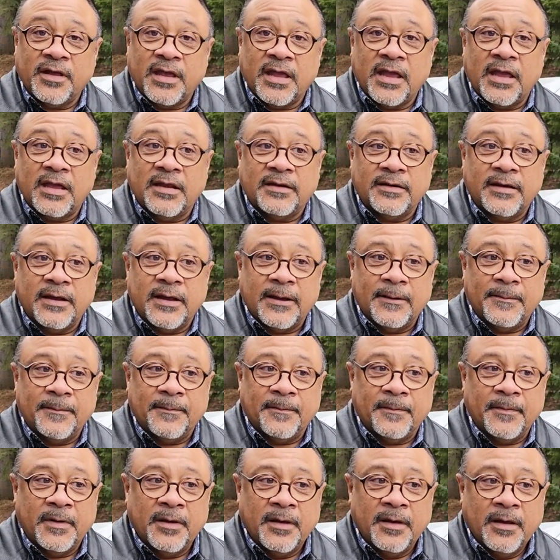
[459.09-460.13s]
And
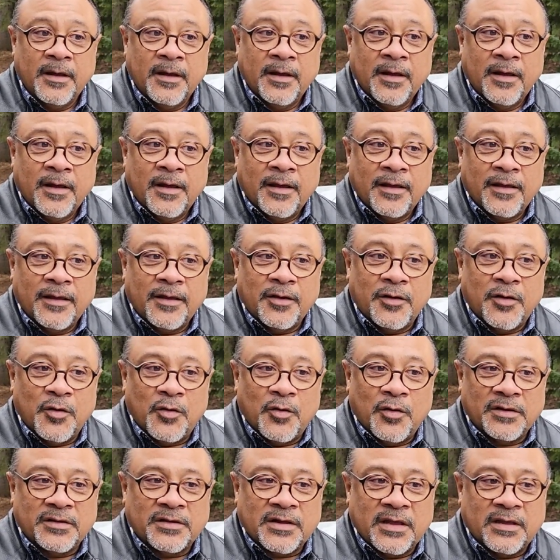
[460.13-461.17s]

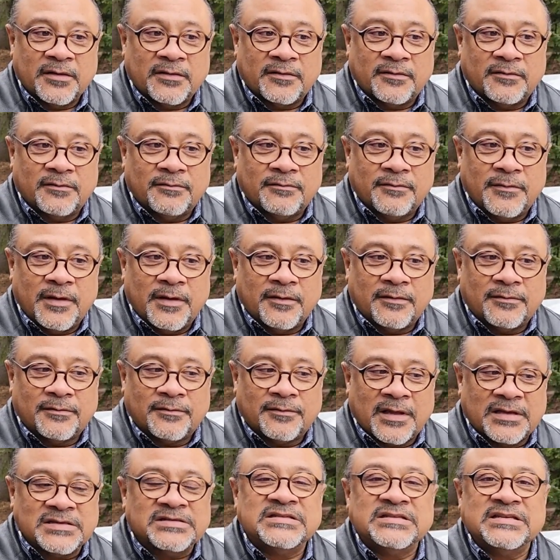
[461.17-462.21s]
it
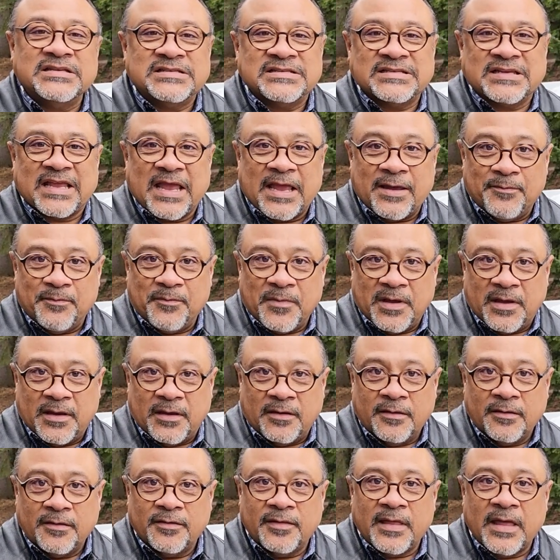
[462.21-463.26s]
doesn't escape
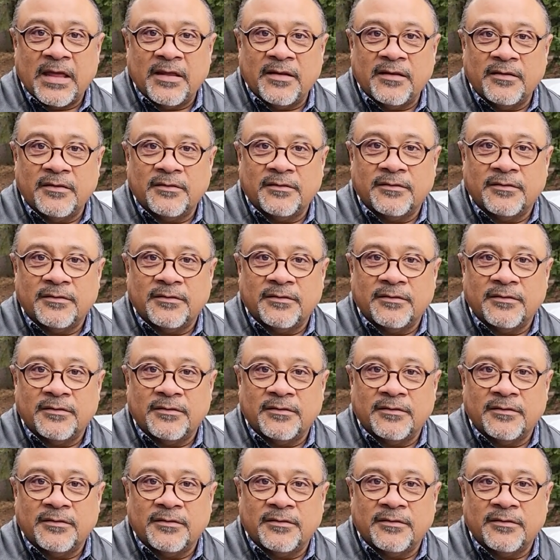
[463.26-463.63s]
me that